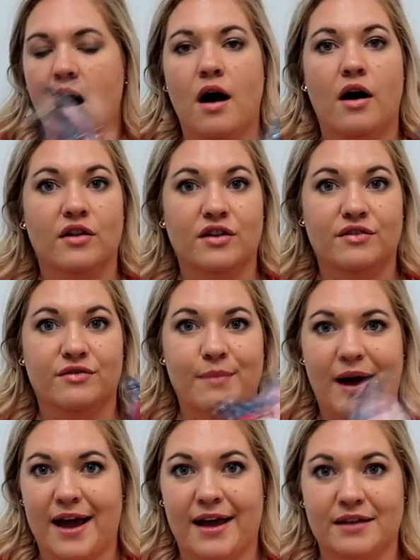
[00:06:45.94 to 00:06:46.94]
all of
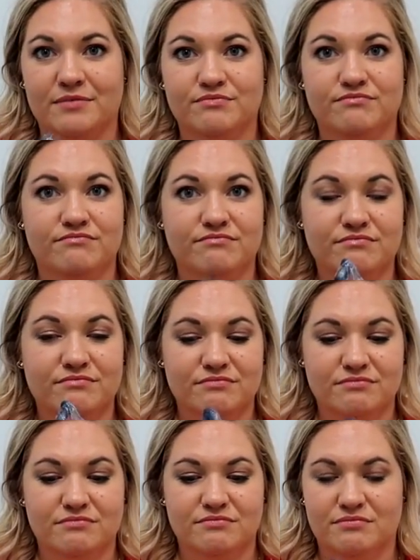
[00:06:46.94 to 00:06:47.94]
my
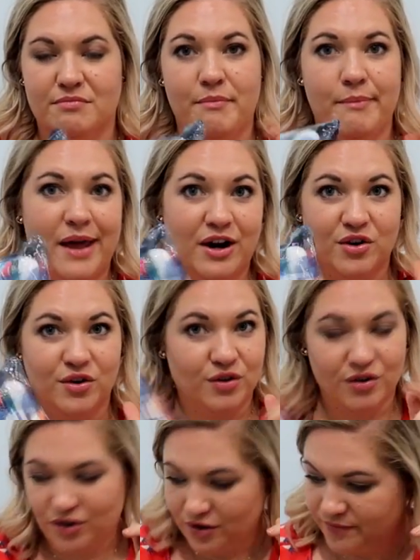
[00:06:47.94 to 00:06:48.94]

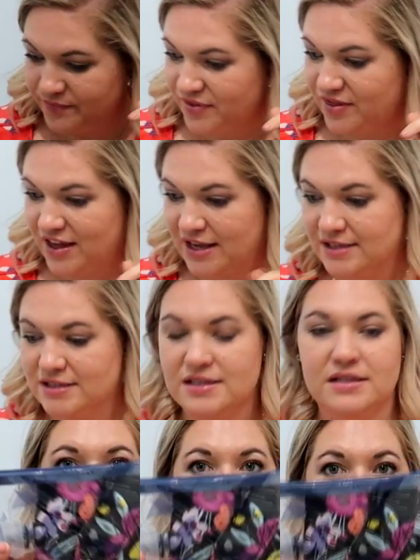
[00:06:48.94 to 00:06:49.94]
medical
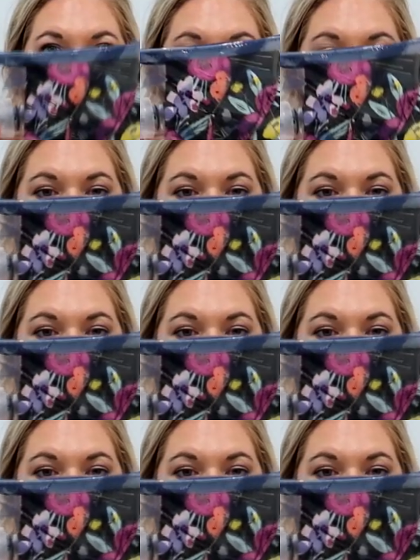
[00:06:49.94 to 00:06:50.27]
things. This